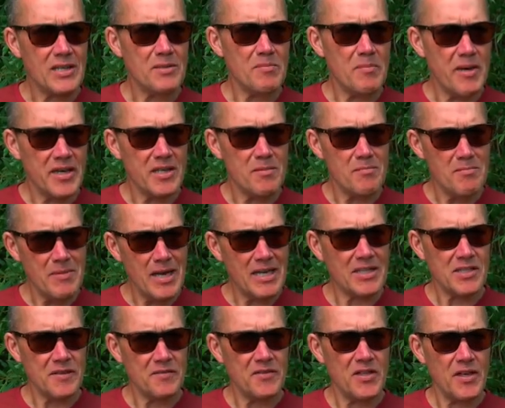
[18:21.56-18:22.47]
has made a
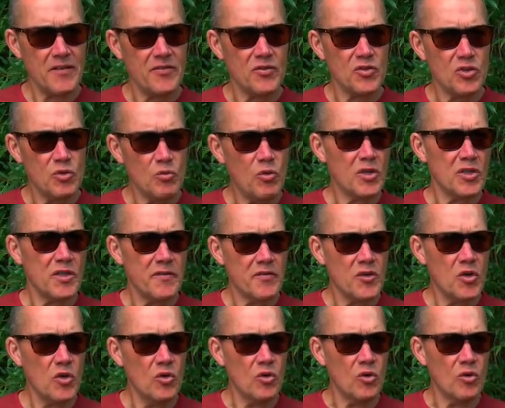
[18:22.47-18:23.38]
massive difference to what
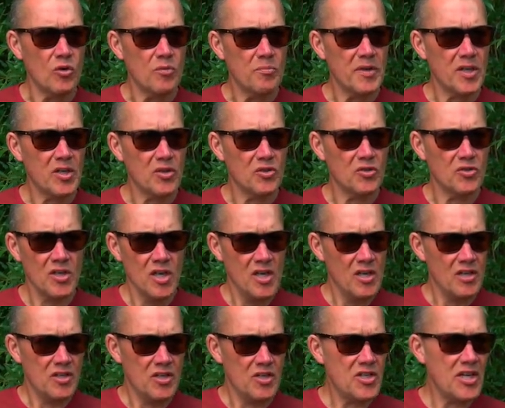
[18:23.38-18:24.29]
you've caught, because
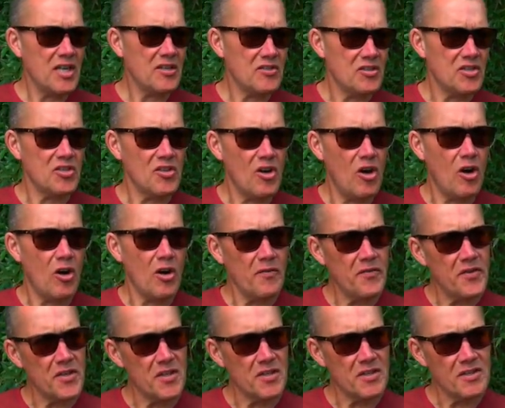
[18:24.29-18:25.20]
the chances are,
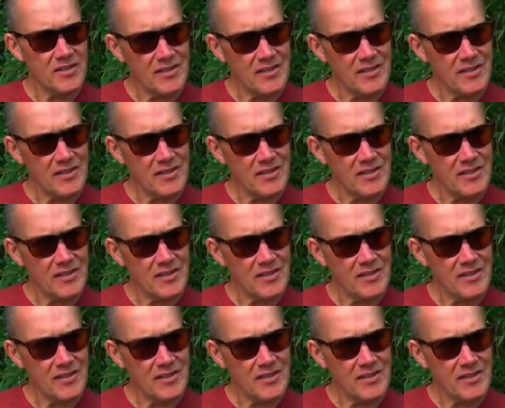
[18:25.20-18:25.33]
if you'd have